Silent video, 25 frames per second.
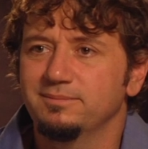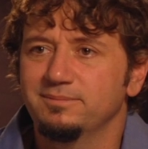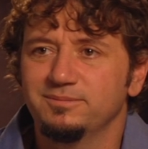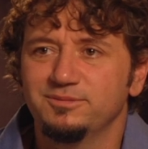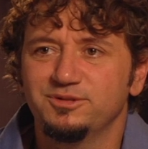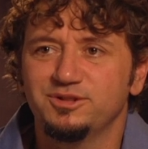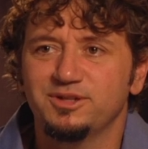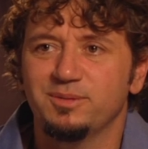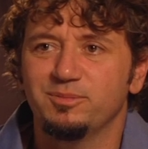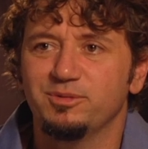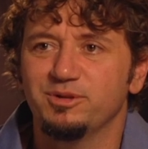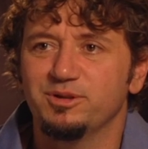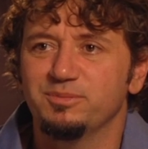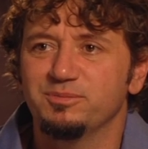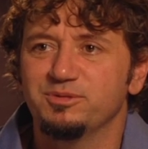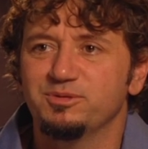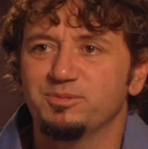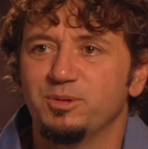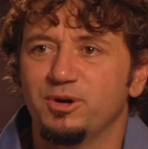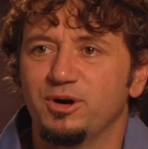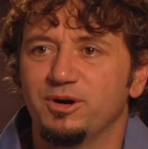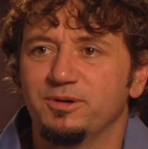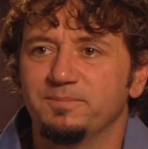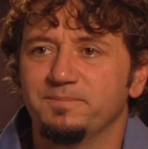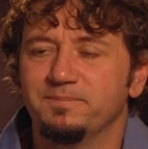some of them
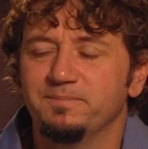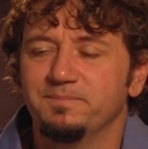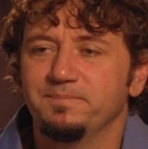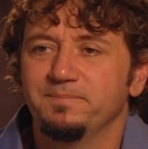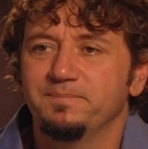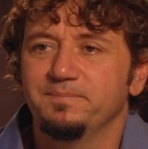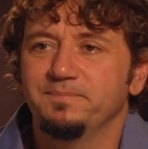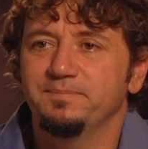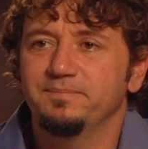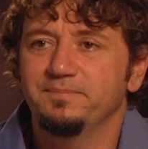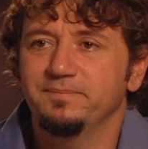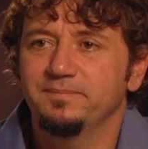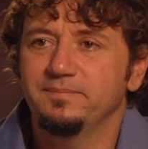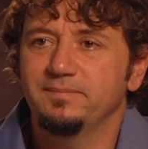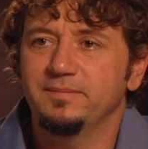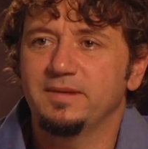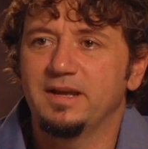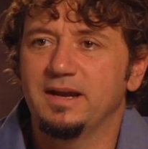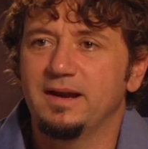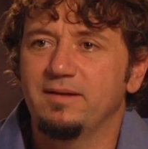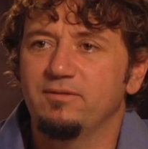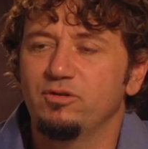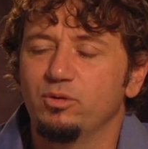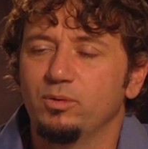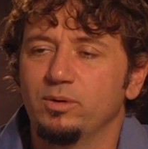small,
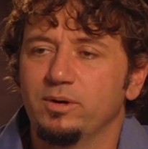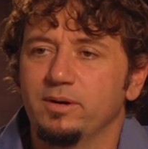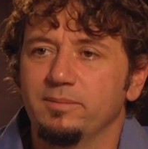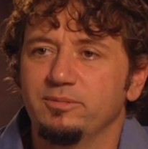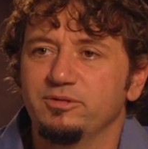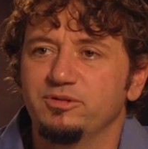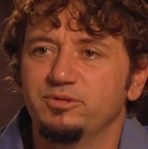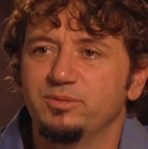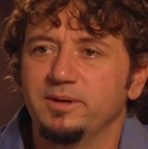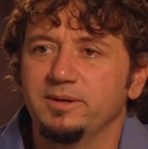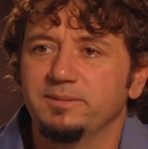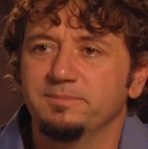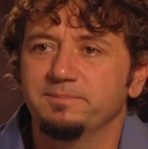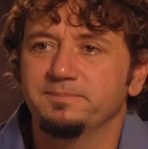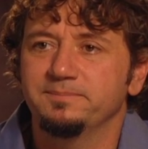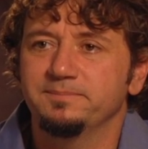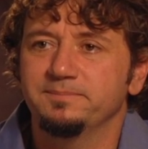and everywhere in between.